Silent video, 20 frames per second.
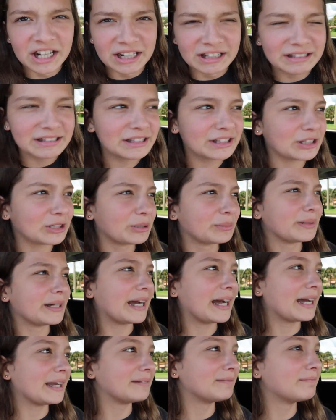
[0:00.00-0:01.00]
Hurt so
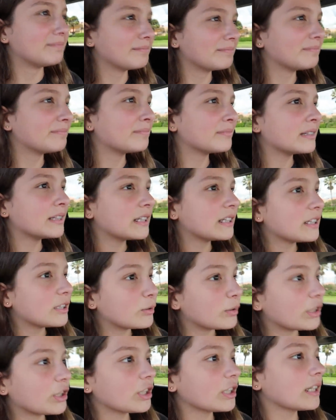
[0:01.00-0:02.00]
bad.
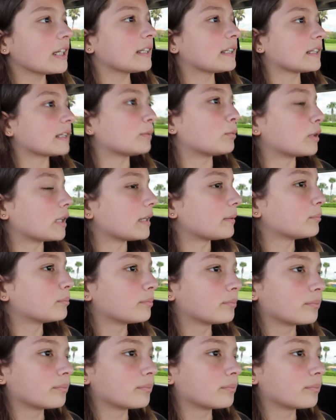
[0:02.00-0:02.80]
We should get Subway.